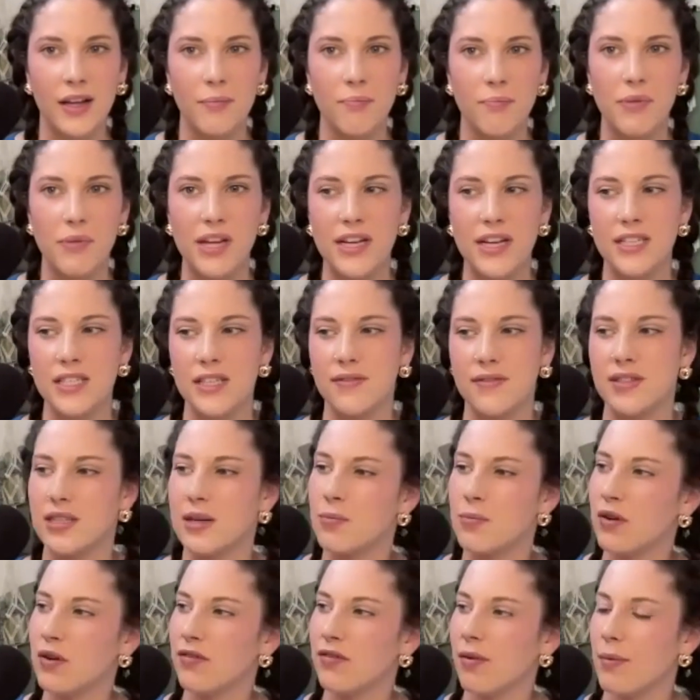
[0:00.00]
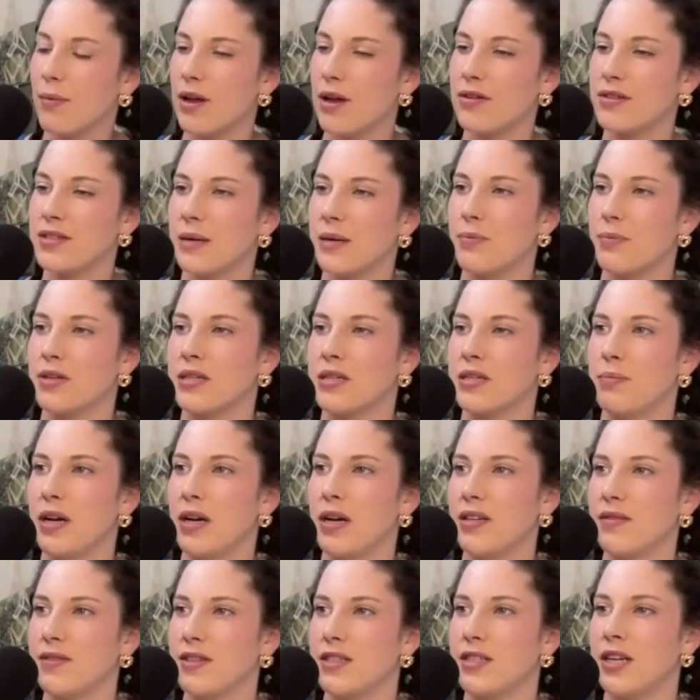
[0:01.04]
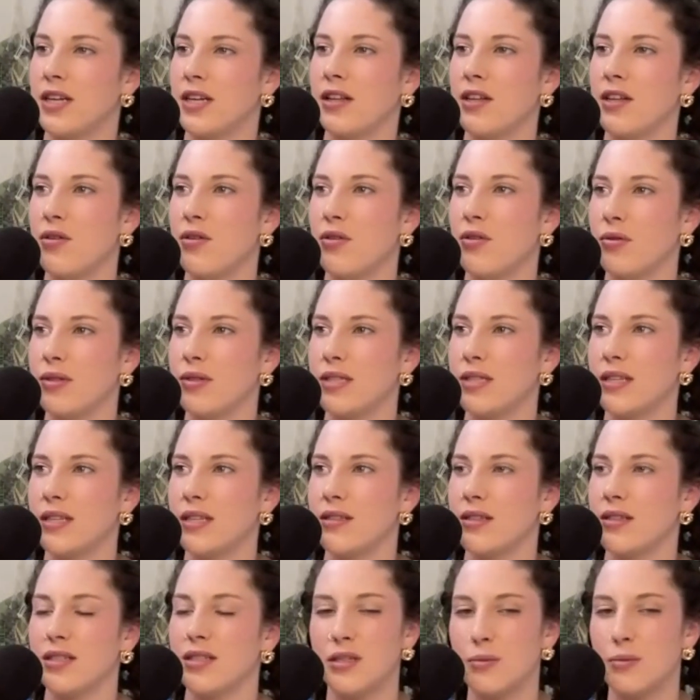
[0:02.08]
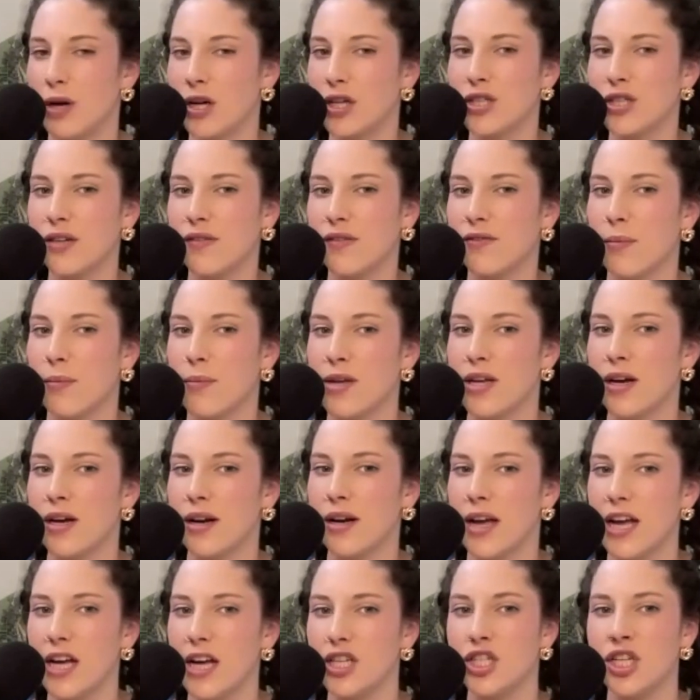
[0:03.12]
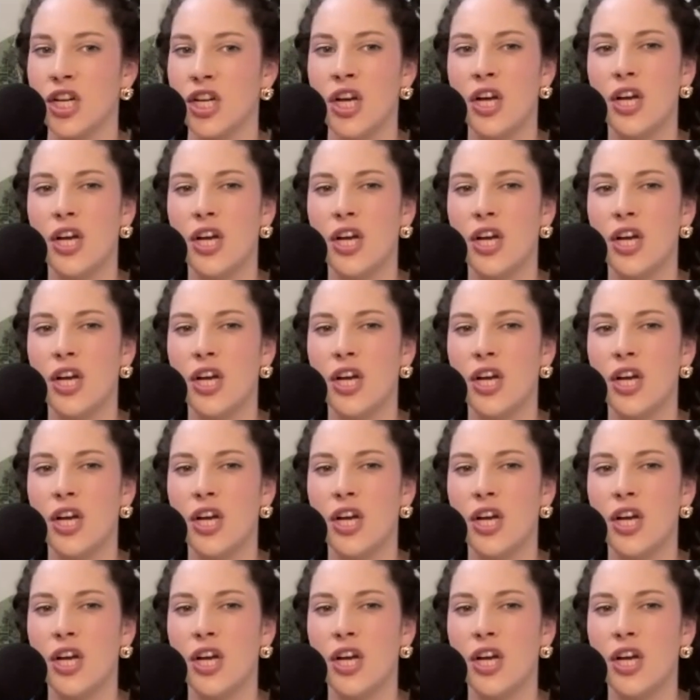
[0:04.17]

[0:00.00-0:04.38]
Because if someone from an outside perspective is telling you those things, especially from a young age,